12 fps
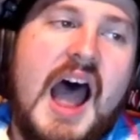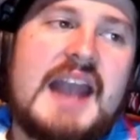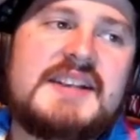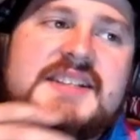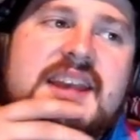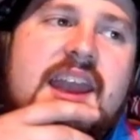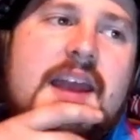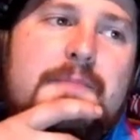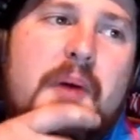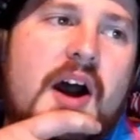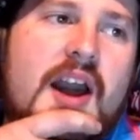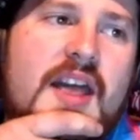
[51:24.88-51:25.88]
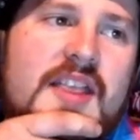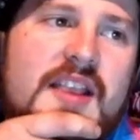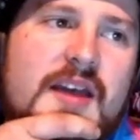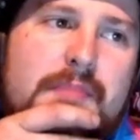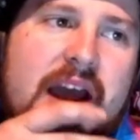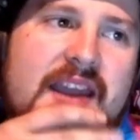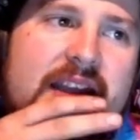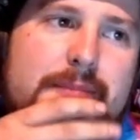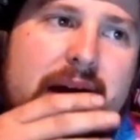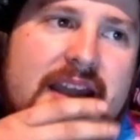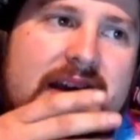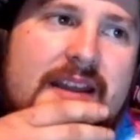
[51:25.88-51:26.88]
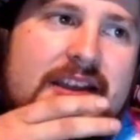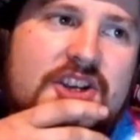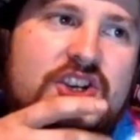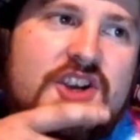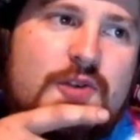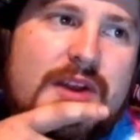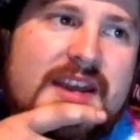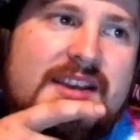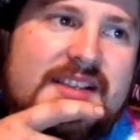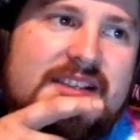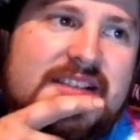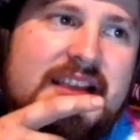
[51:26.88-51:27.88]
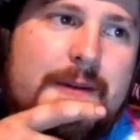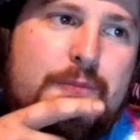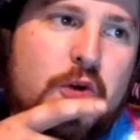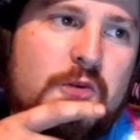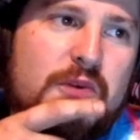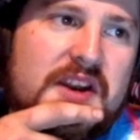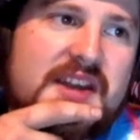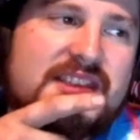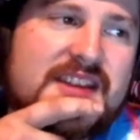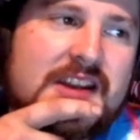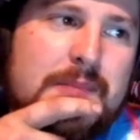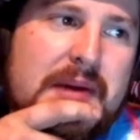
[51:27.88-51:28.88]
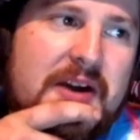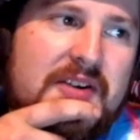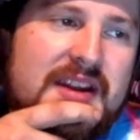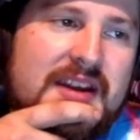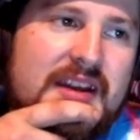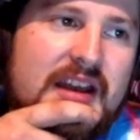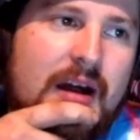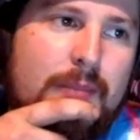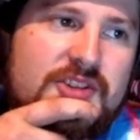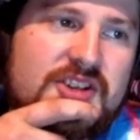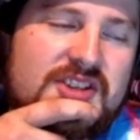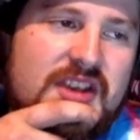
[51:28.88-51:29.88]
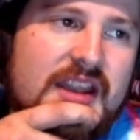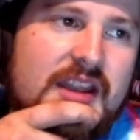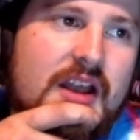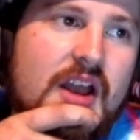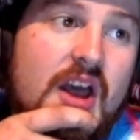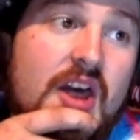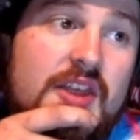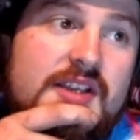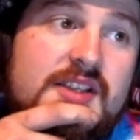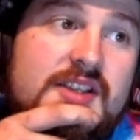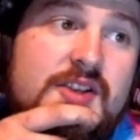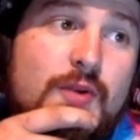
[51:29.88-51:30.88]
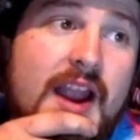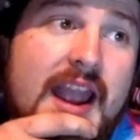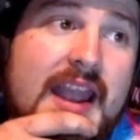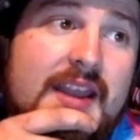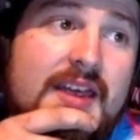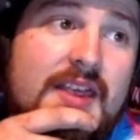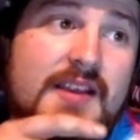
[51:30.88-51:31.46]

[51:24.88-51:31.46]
I did, but movie, that, you, my you... my issue is is that more when I think about it, I'm just like, this is great.